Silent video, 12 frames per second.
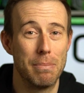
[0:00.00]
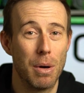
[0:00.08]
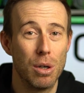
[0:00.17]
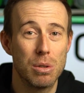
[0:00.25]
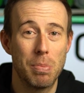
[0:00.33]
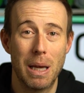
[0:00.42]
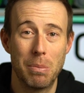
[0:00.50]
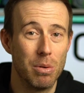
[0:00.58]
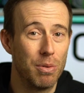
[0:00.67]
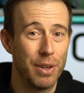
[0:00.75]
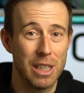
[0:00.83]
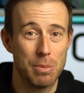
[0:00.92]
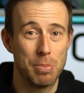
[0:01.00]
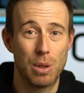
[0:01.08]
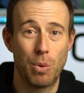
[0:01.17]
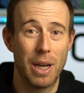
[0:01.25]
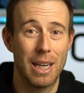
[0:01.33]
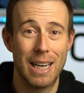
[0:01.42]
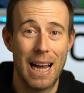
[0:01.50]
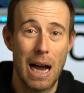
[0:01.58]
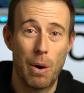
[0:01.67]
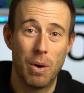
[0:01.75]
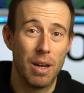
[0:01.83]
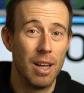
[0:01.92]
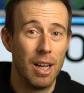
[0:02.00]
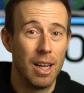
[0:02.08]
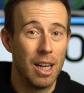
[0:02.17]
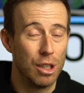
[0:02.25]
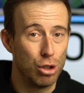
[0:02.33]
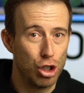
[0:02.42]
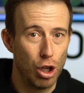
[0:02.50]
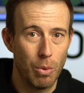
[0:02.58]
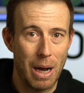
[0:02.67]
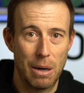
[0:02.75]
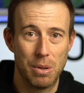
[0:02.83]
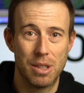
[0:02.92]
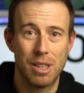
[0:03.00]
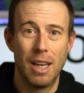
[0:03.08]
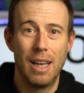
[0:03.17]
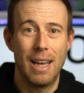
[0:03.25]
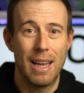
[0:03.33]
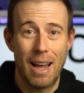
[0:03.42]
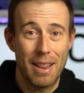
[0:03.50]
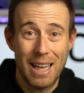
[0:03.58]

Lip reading: Most people finish between an hour and 2 hours, and